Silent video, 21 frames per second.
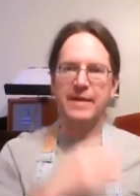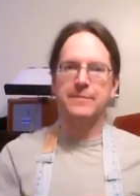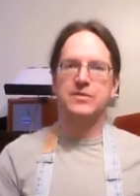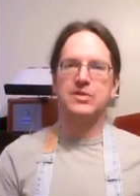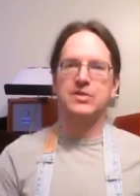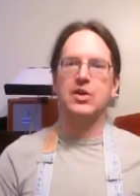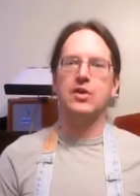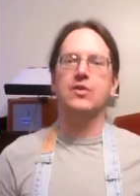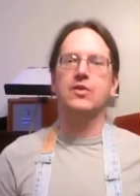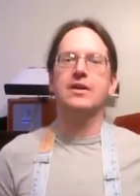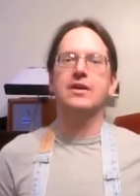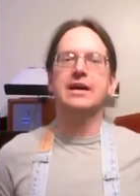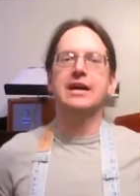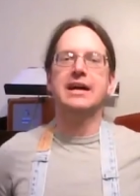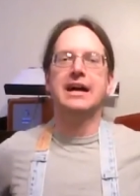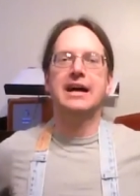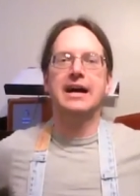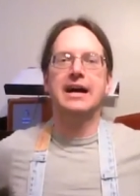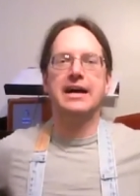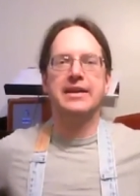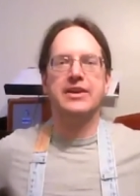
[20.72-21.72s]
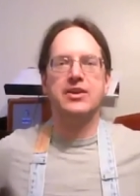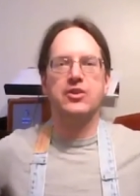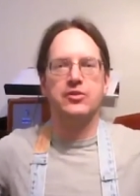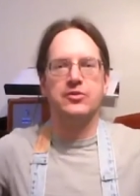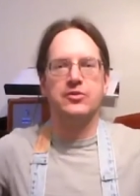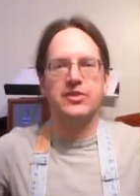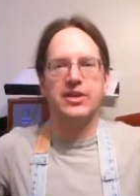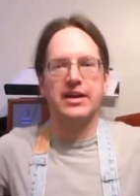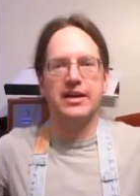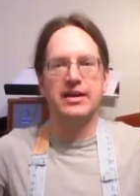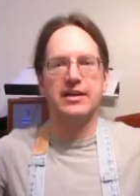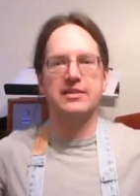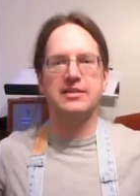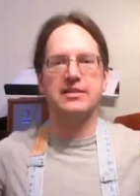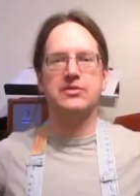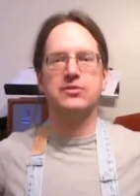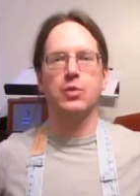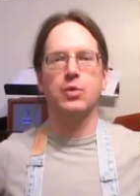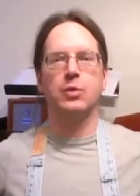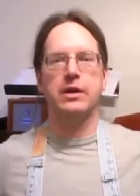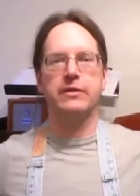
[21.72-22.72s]
So here's uh, at
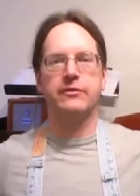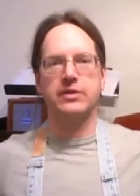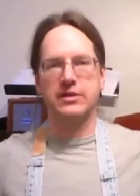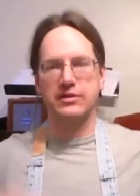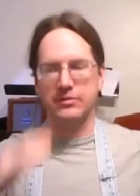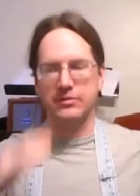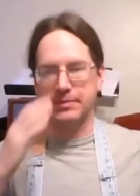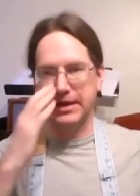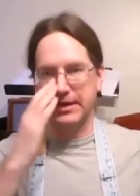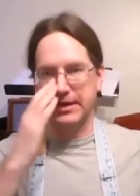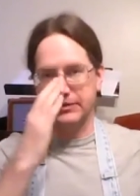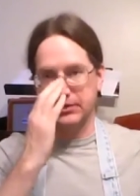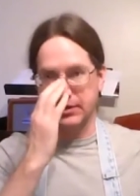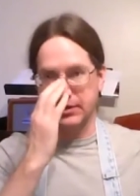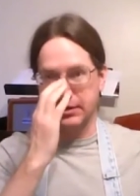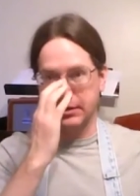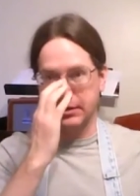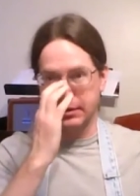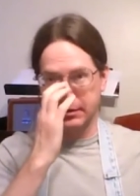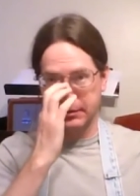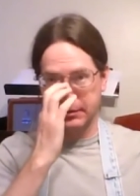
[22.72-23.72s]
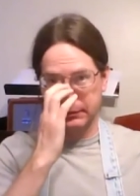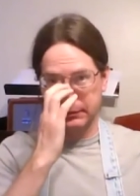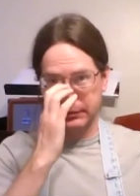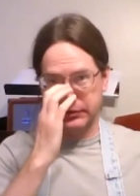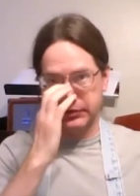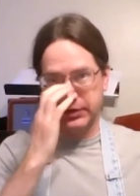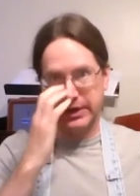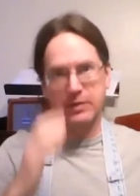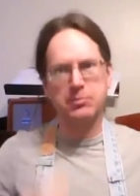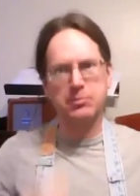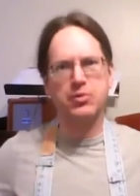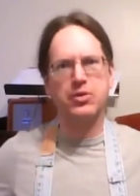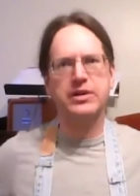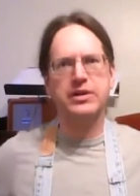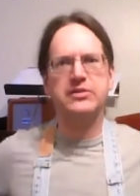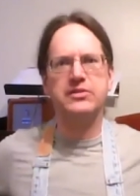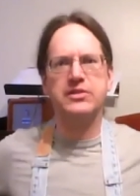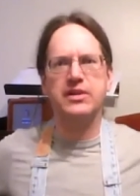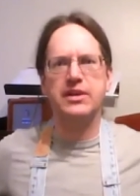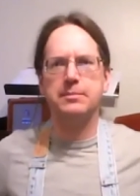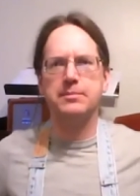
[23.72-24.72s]
least one of you is about to take
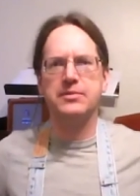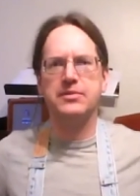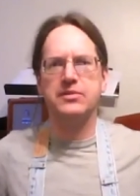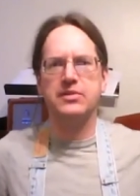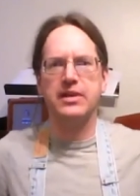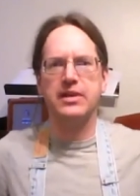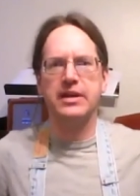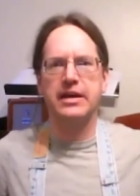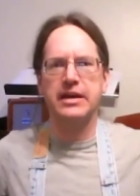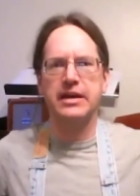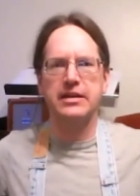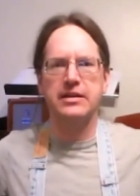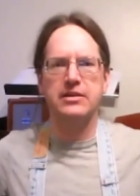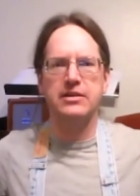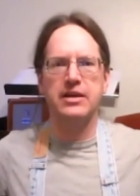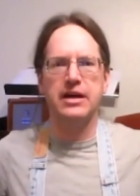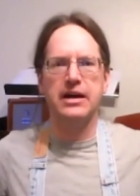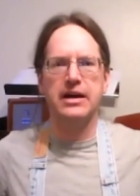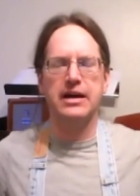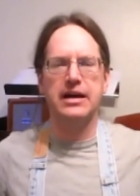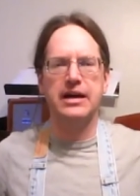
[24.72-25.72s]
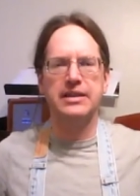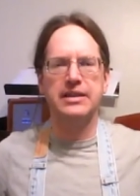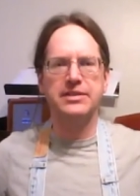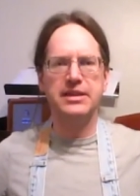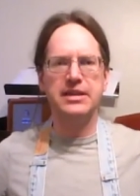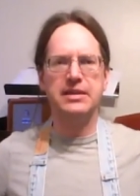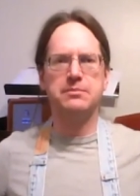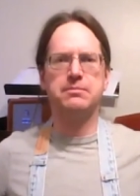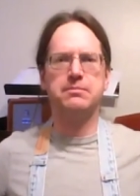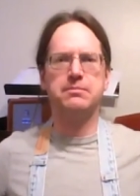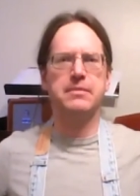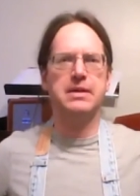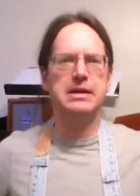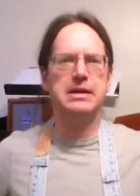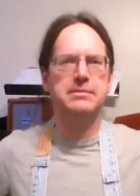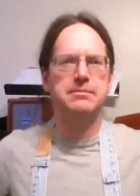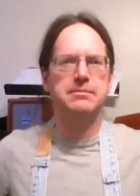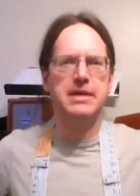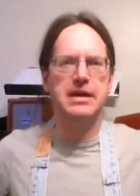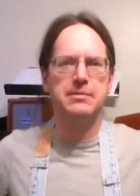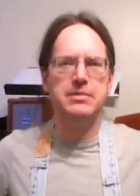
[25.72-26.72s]
precepts, and uh, I think uh,
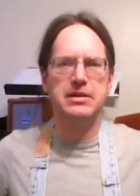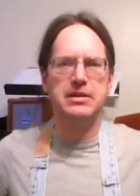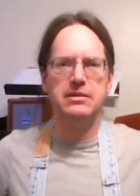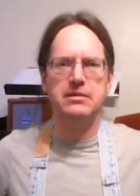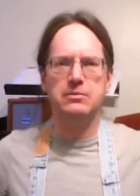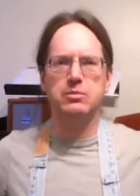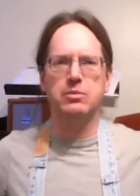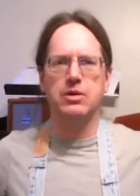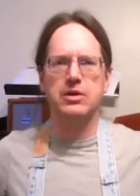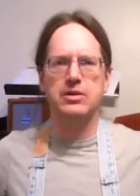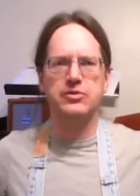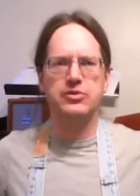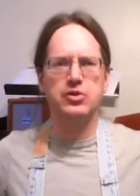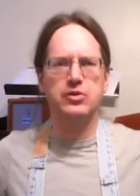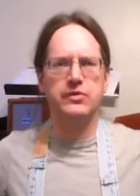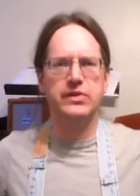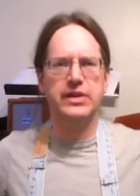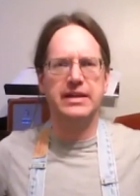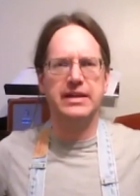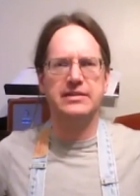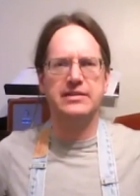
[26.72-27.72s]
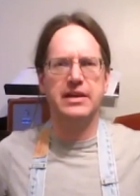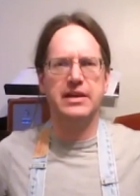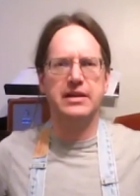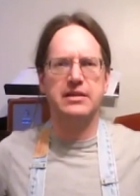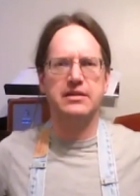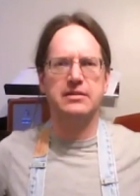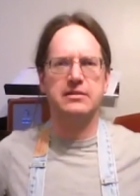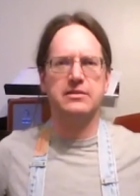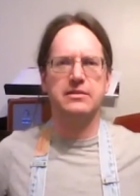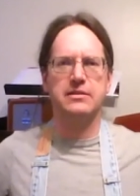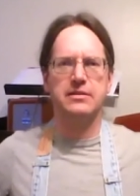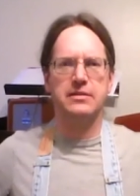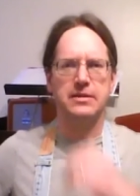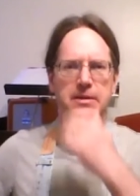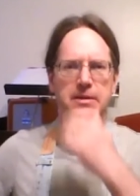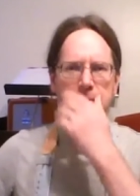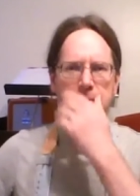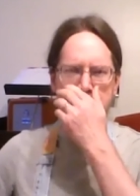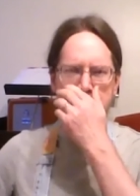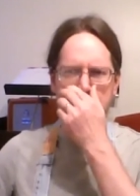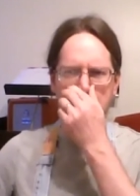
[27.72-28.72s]
maybe one or two of you had taken
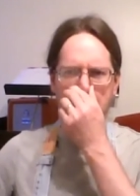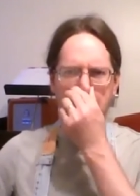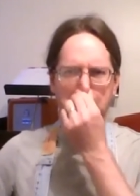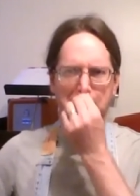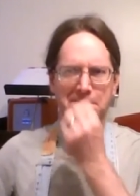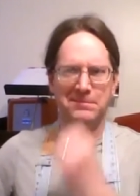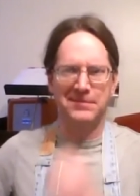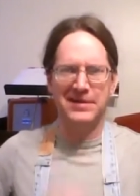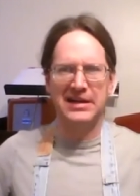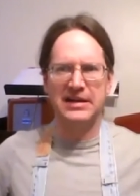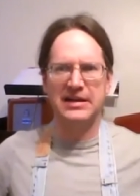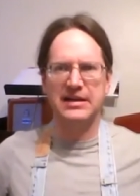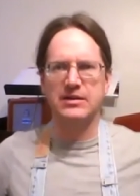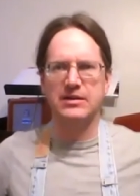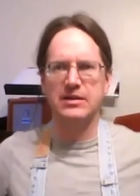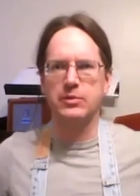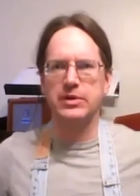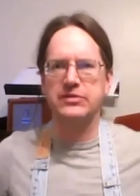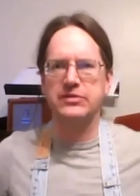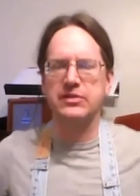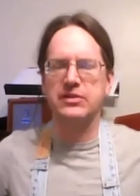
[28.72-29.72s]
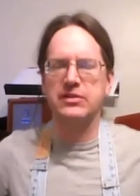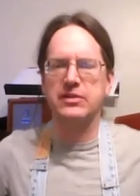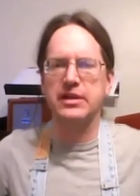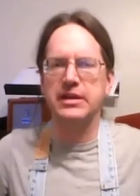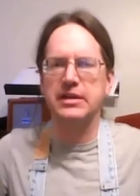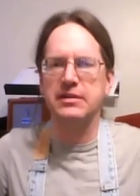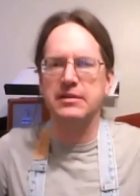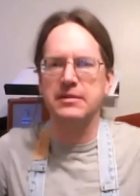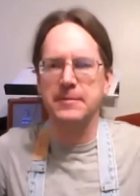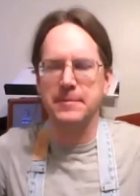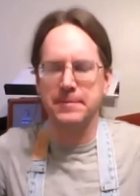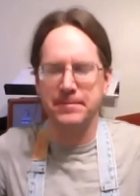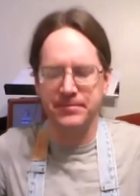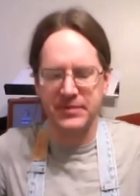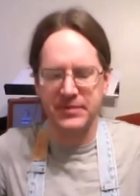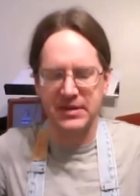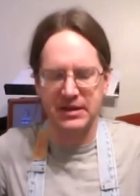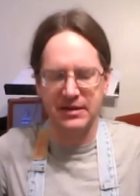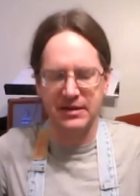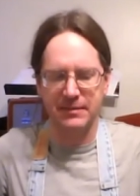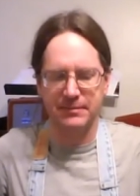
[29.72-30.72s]
some uh, recently.
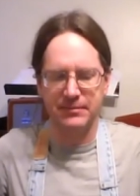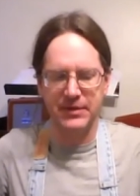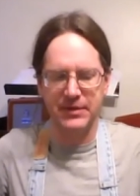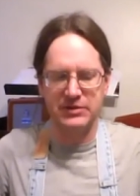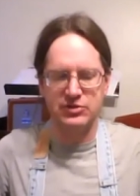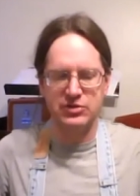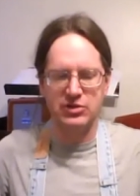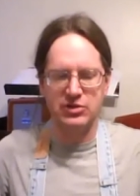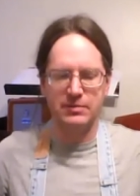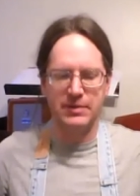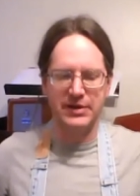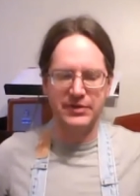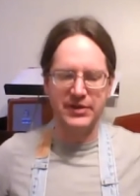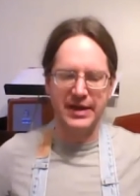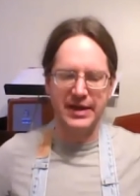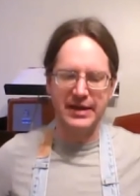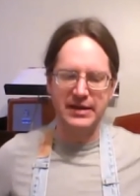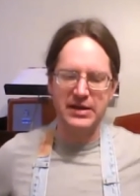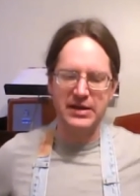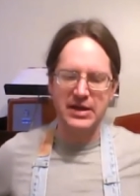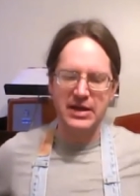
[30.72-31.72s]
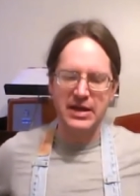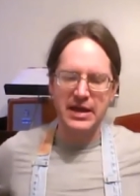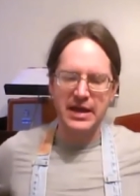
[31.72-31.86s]
I'm not sure about that.